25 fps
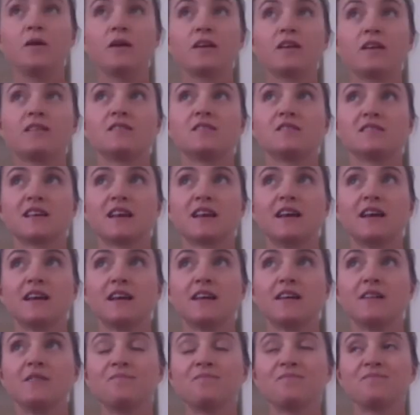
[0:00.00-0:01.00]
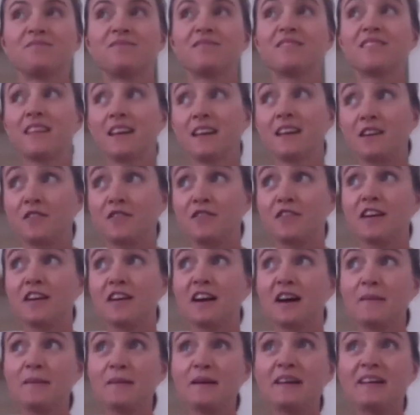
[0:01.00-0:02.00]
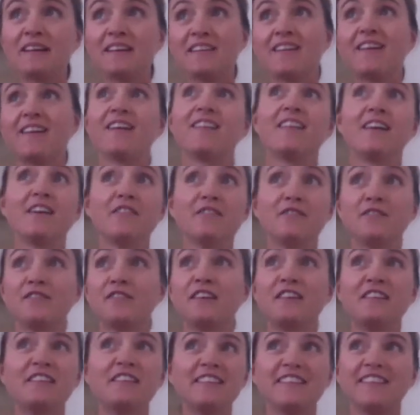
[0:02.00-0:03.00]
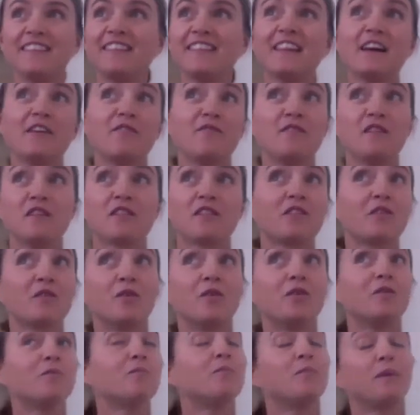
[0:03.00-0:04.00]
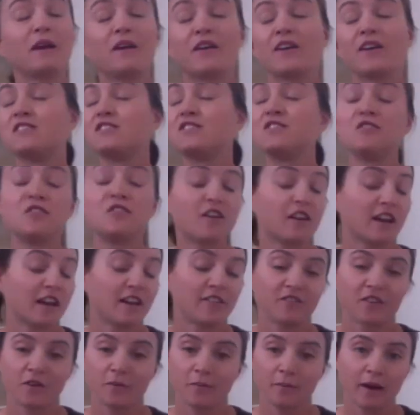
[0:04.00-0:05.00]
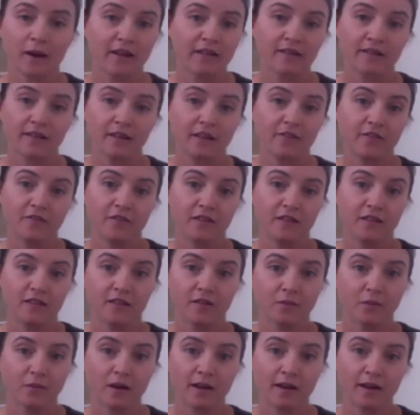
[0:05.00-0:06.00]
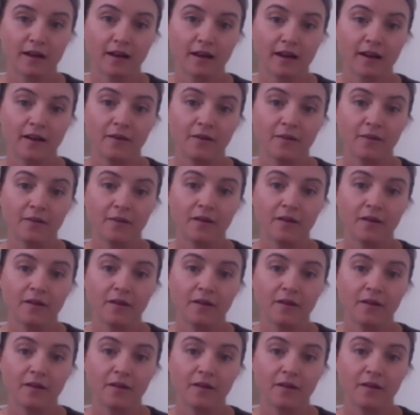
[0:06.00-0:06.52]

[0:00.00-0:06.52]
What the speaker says: can say, thank you for coming. I love the thought, but I do not have capacity for this right now.